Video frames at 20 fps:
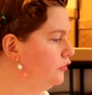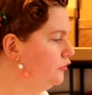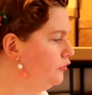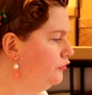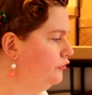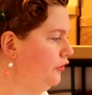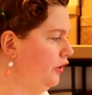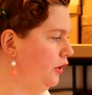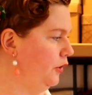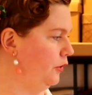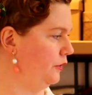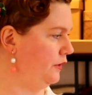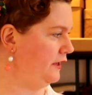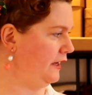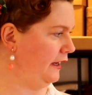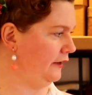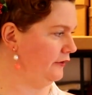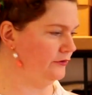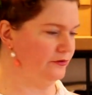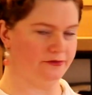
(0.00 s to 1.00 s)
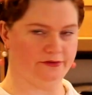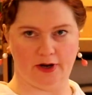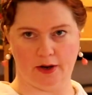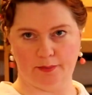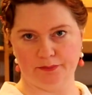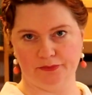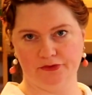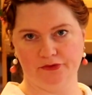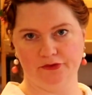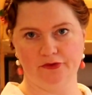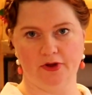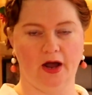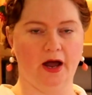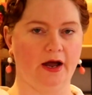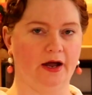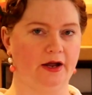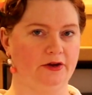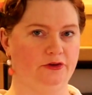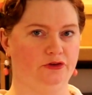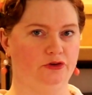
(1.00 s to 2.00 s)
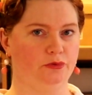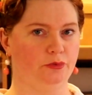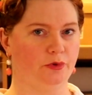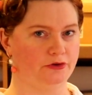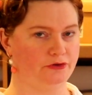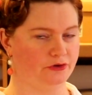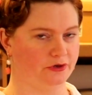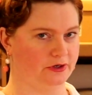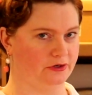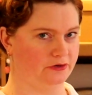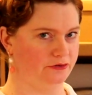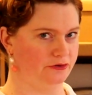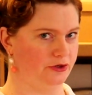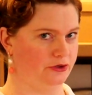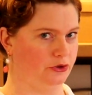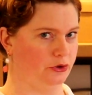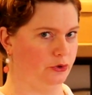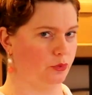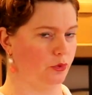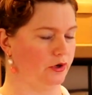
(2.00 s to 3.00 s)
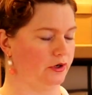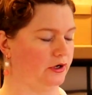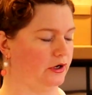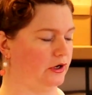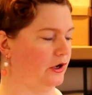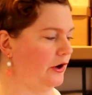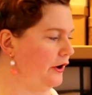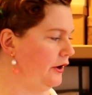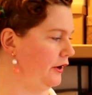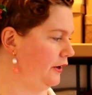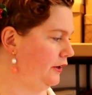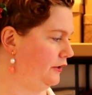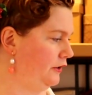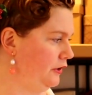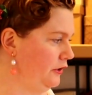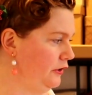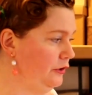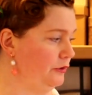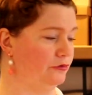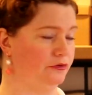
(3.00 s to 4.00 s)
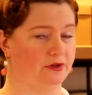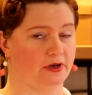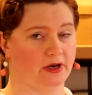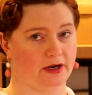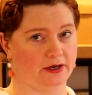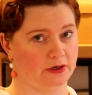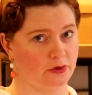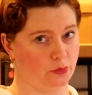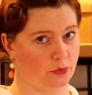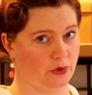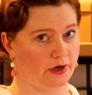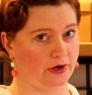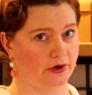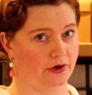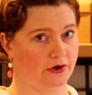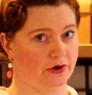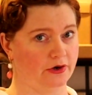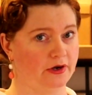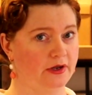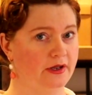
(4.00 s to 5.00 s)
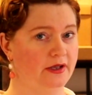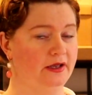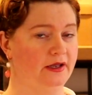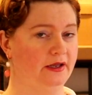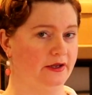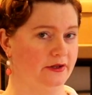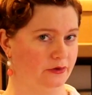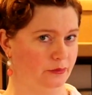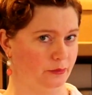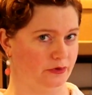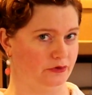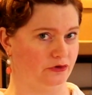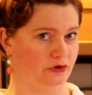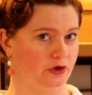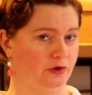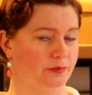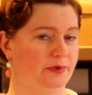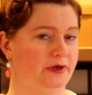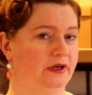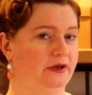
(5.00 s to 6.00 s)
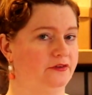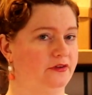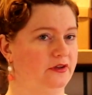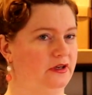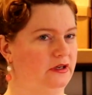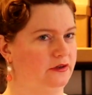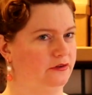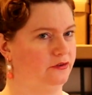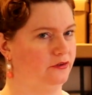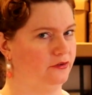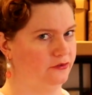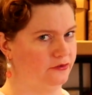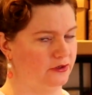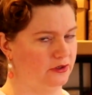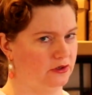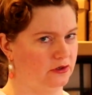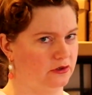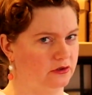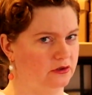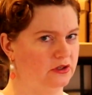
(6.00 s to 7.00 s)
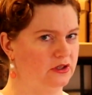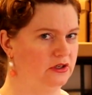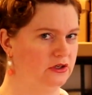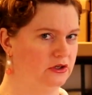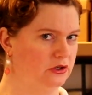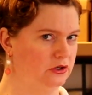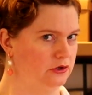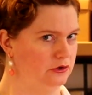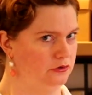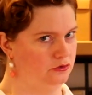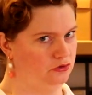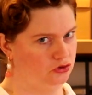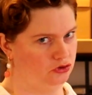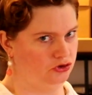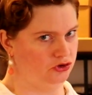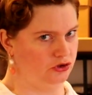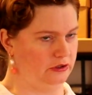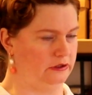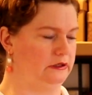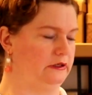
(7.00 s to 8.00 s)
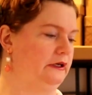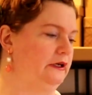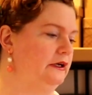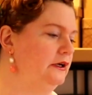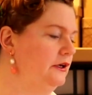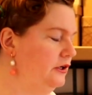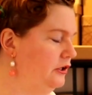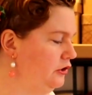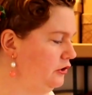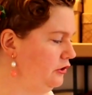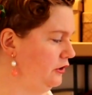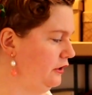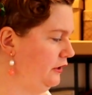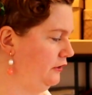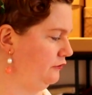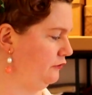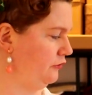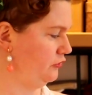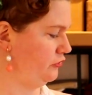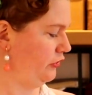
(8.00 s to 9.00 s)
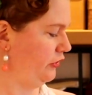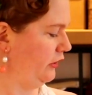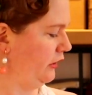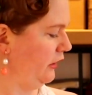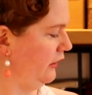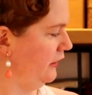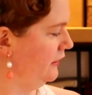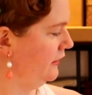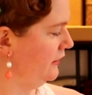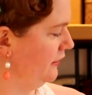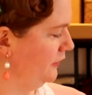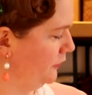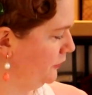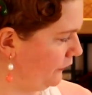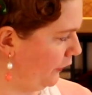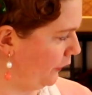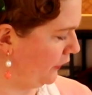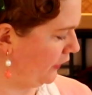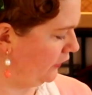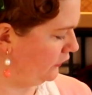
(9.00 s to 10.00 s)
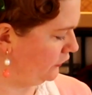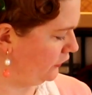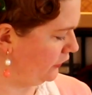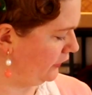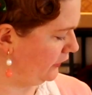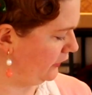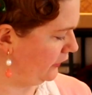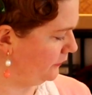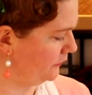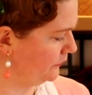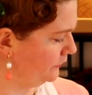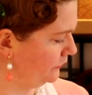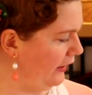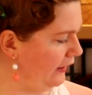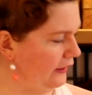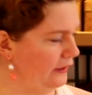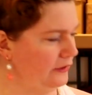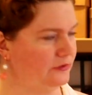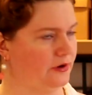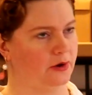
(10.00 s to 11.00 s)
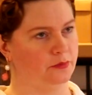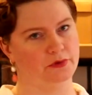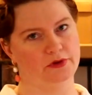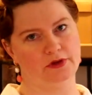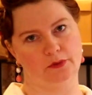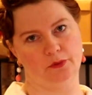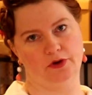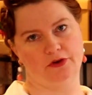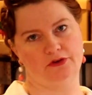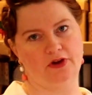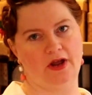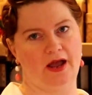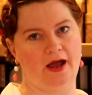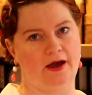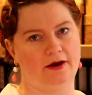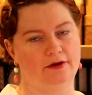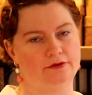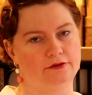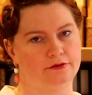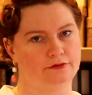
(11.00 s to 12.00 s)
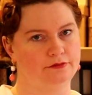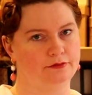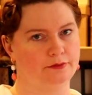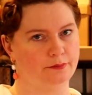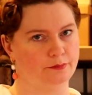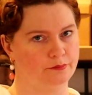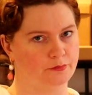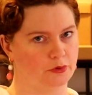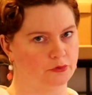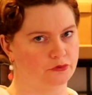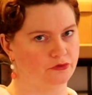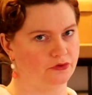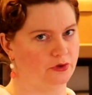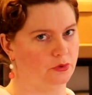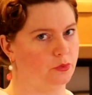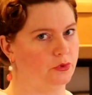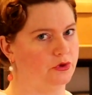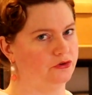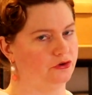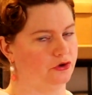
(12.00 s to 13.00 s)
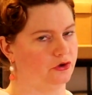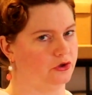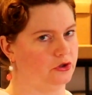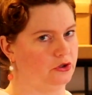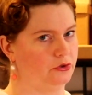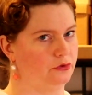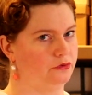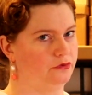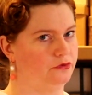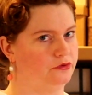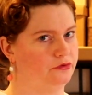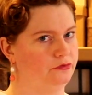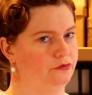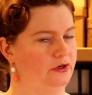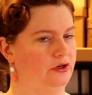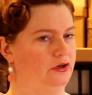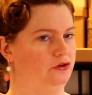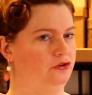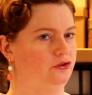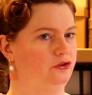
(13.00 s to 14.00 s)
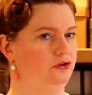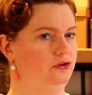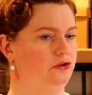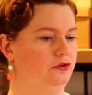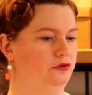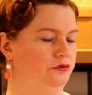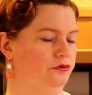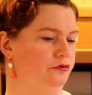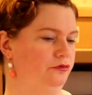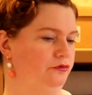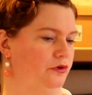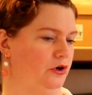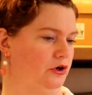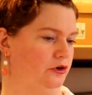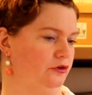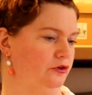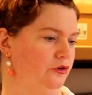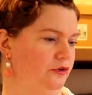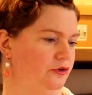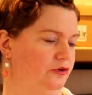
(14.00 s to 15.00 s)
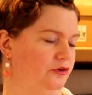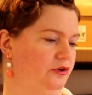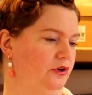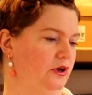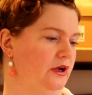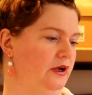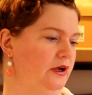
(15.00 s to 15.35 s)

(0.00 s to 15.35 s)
So next steps. I do want to continue working on clothes that I can wear in the winter because it is still chilly here in Virginia occasionally. And I really want to have mostly winter clothes finished first